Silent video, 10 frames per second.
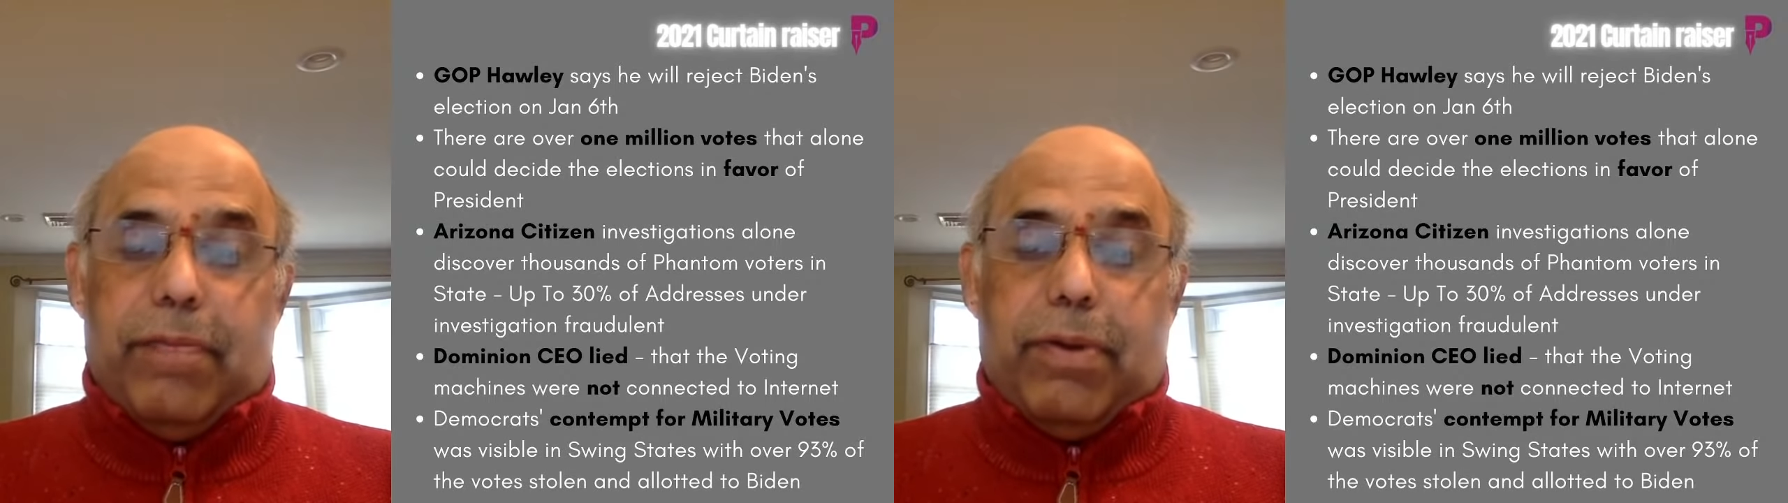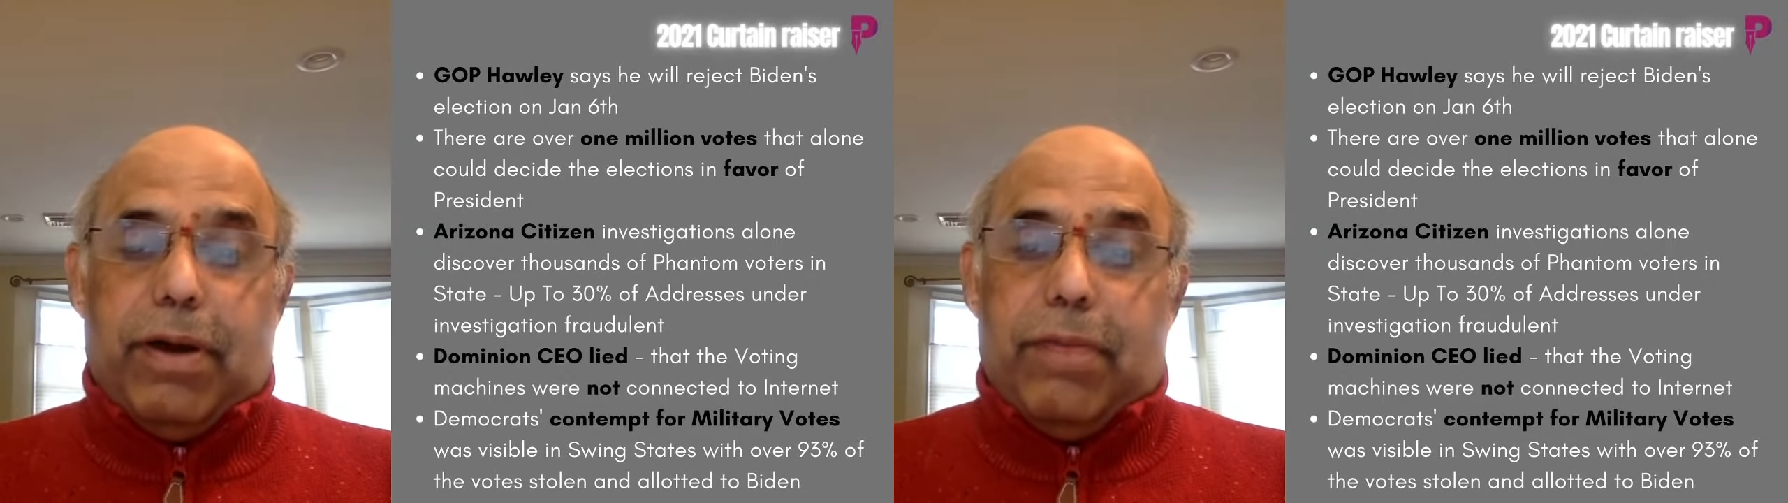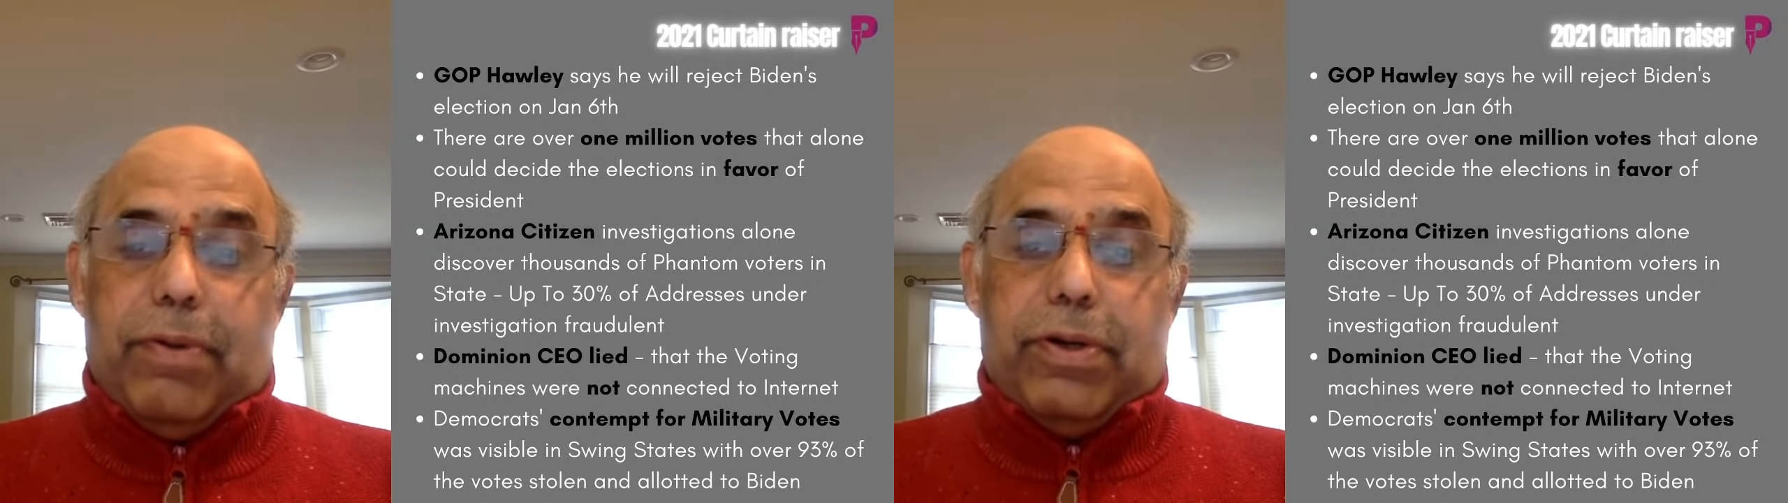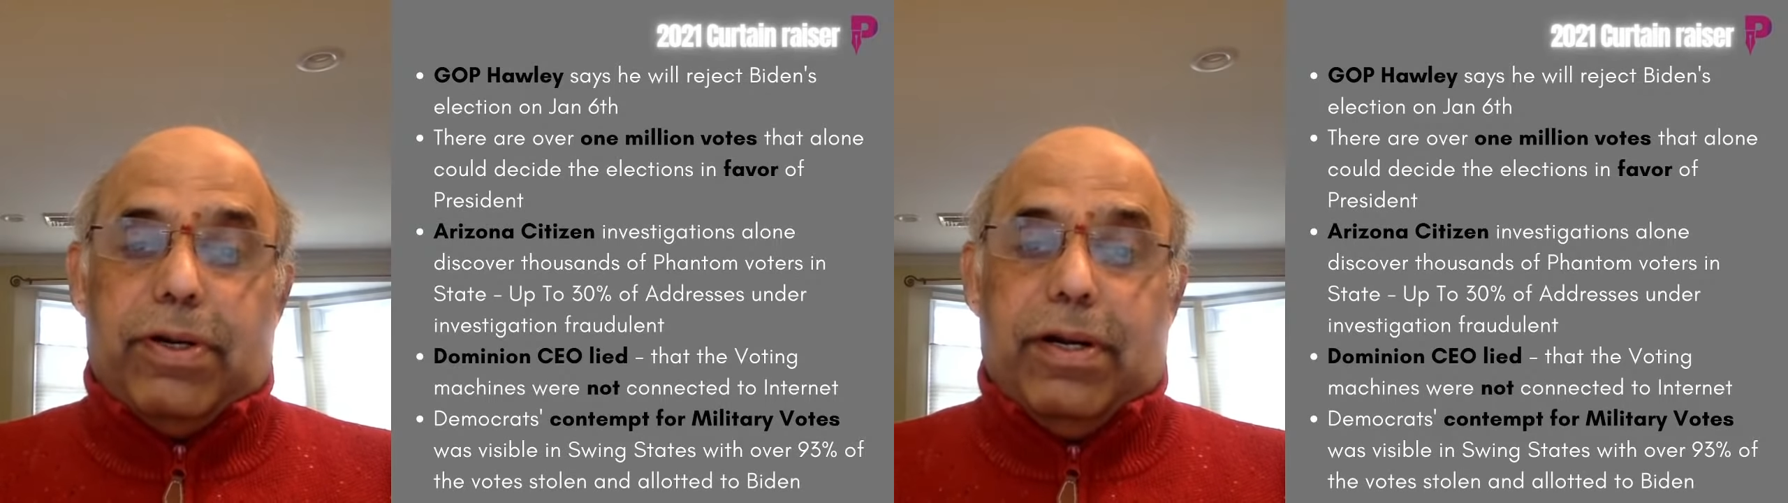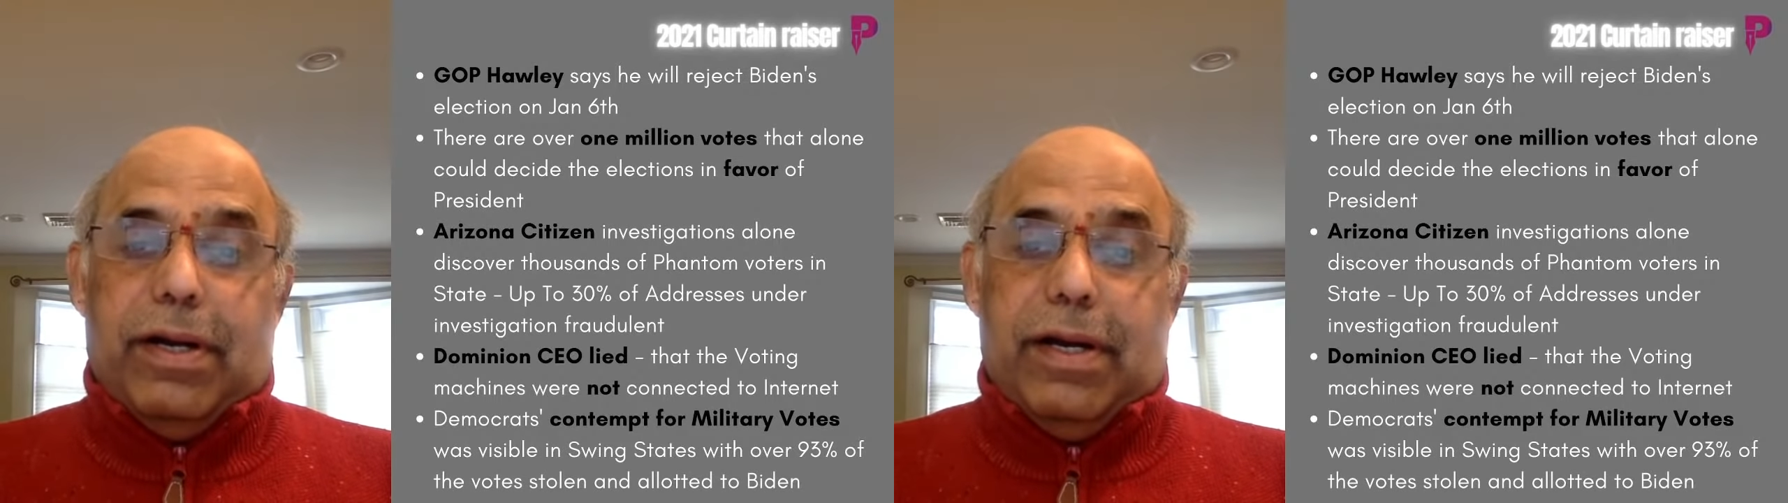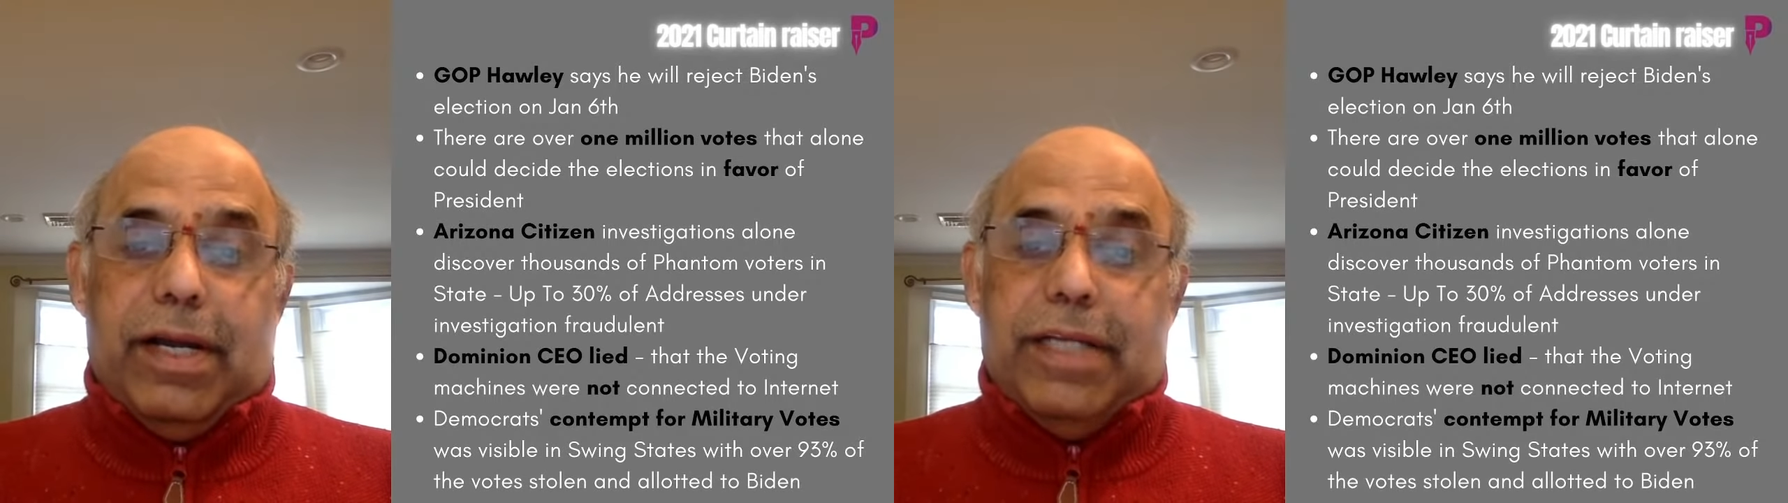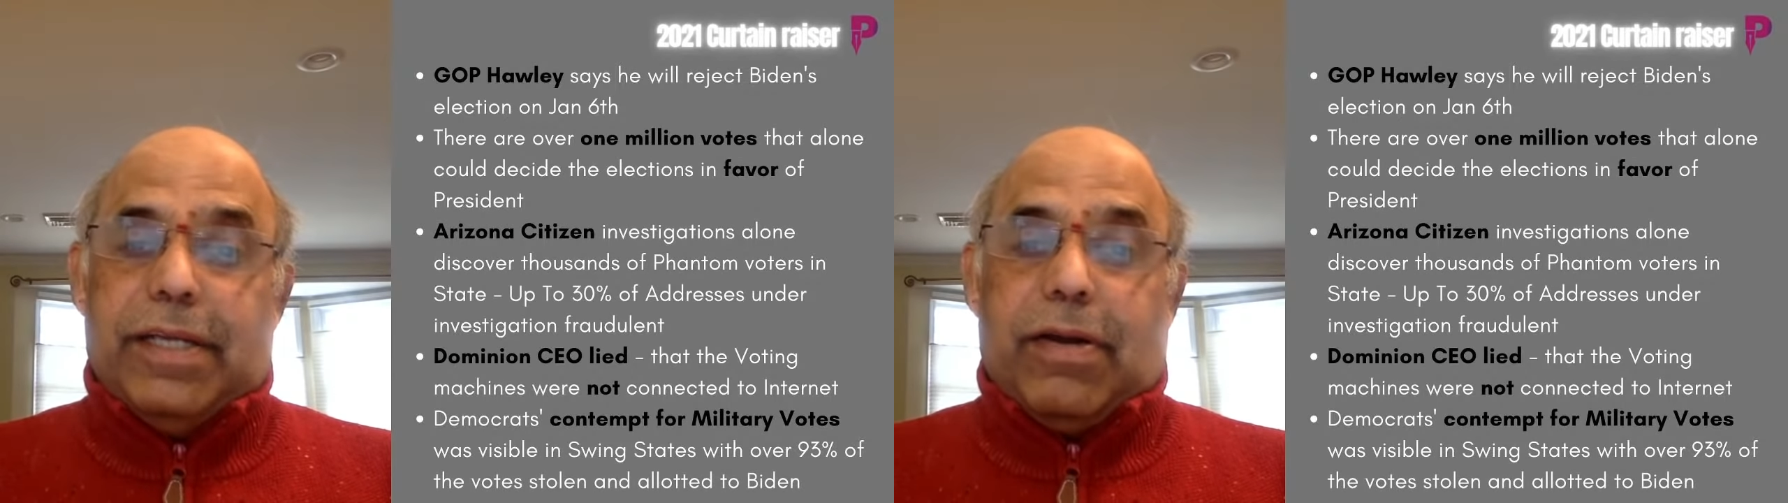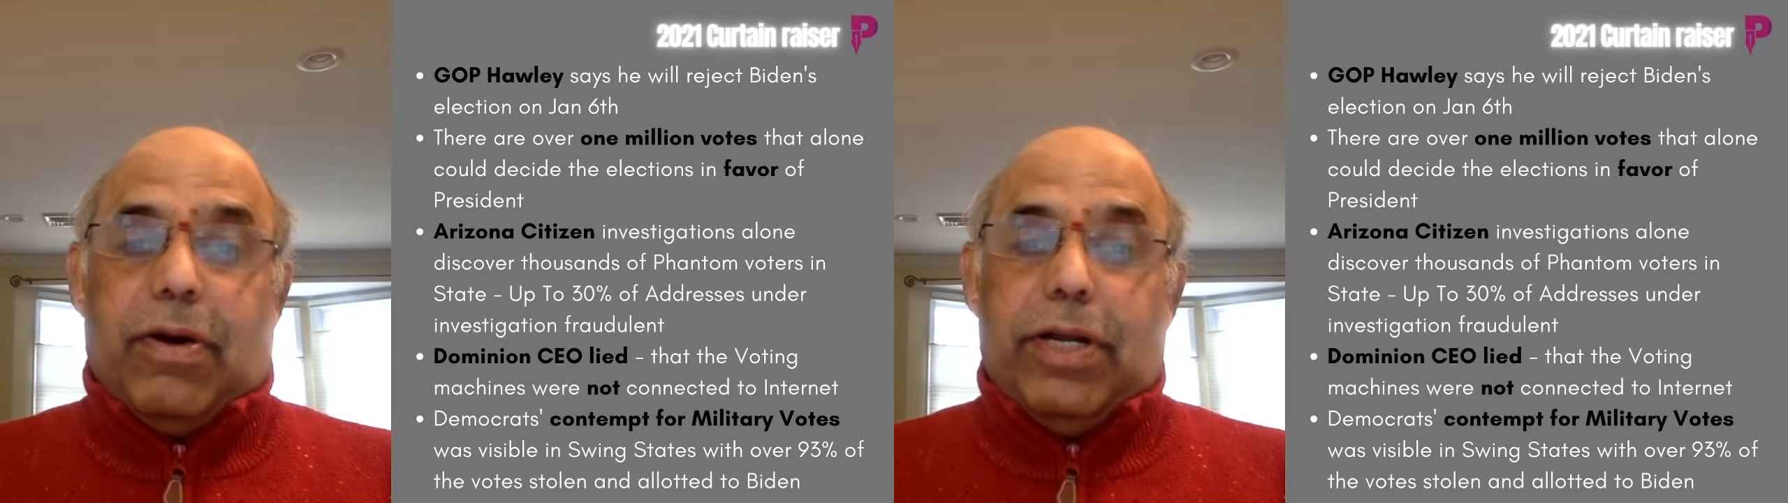upon, uh, it's
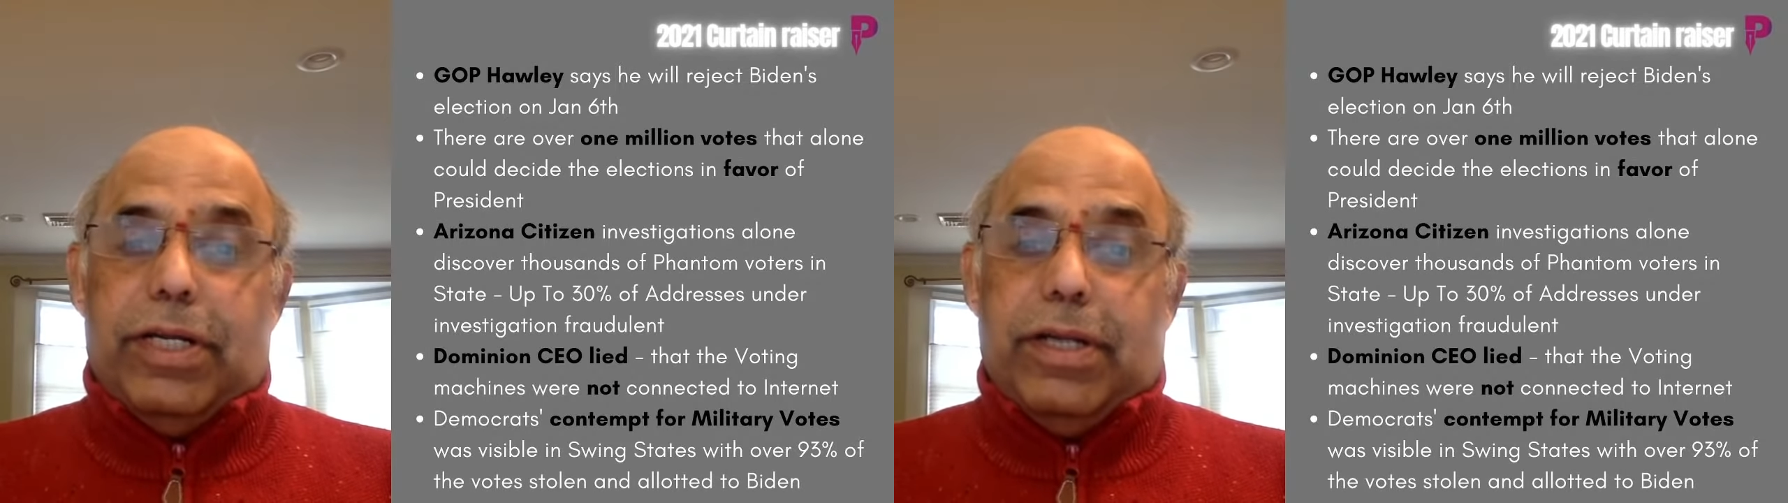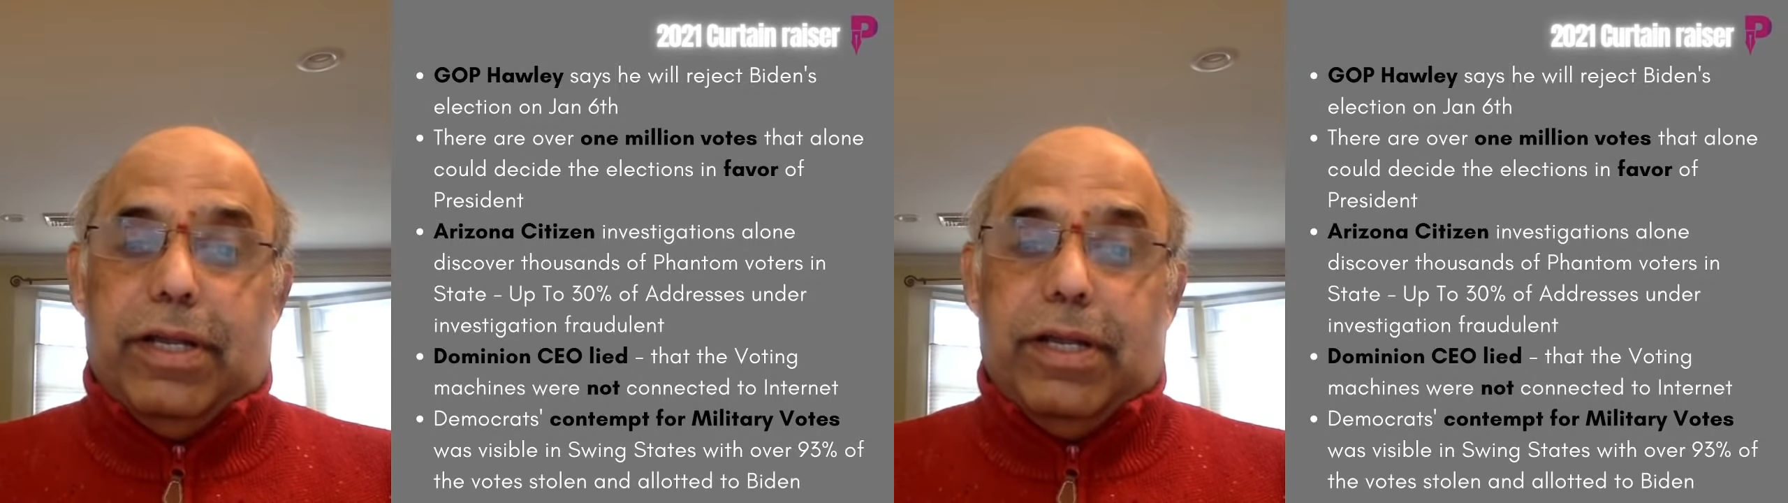according,